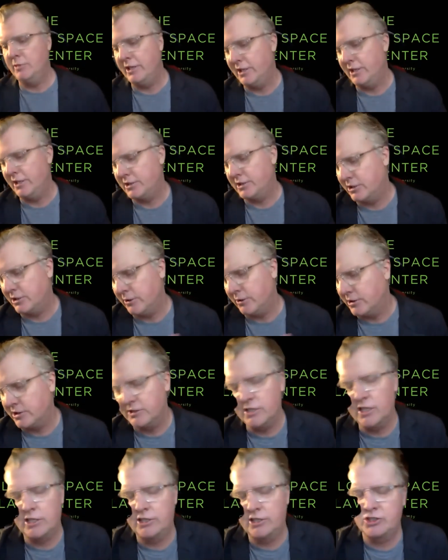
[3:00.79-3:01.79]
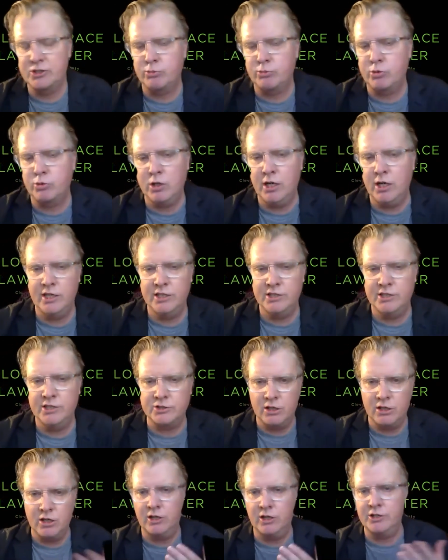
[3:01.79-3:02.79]
And it's, so it's not a surprise or
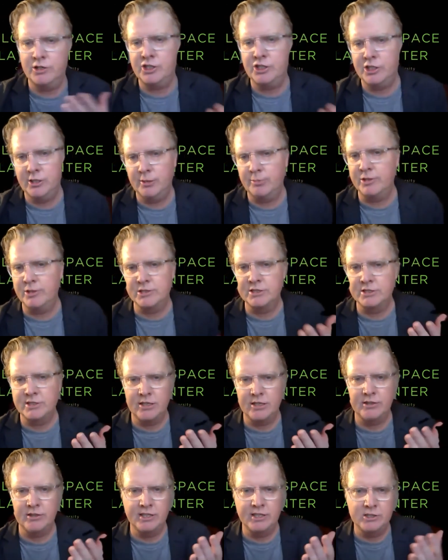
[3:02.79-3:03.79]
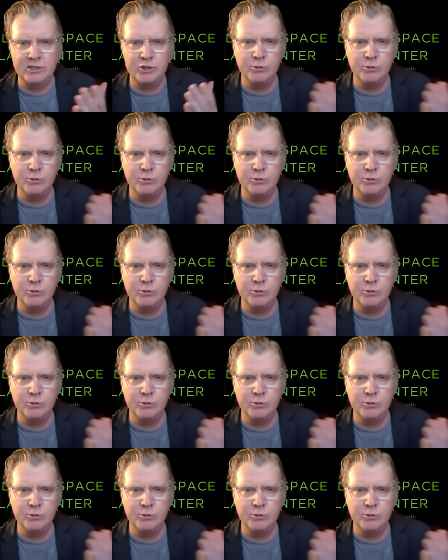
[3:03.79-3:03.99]
a hardship. This is how they do